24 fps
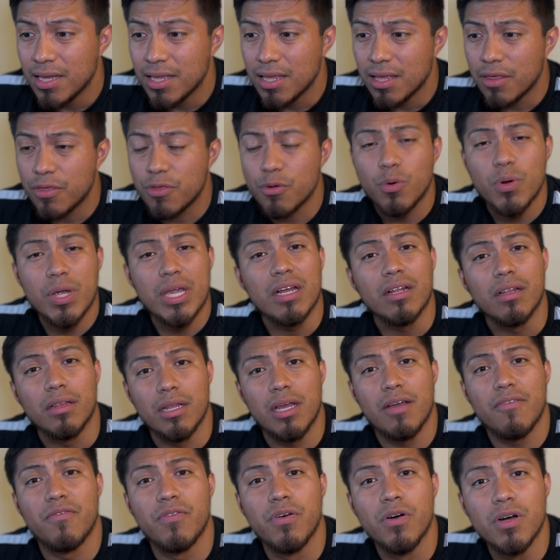throwing
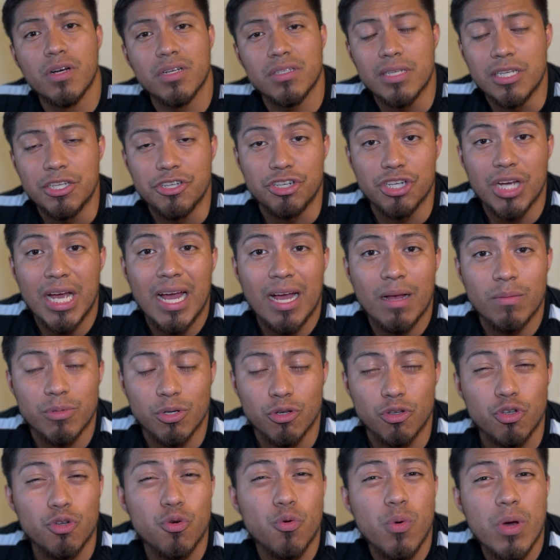left hooks and jabs
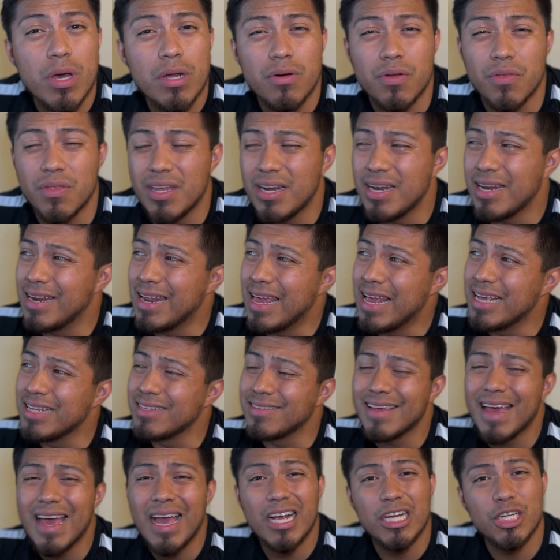on Twitter than
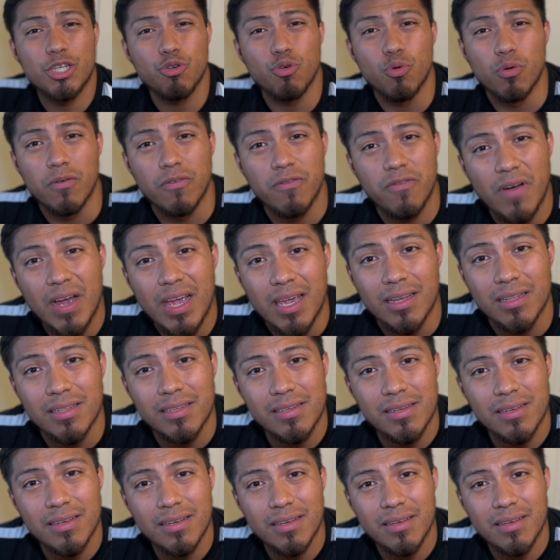his actual fight.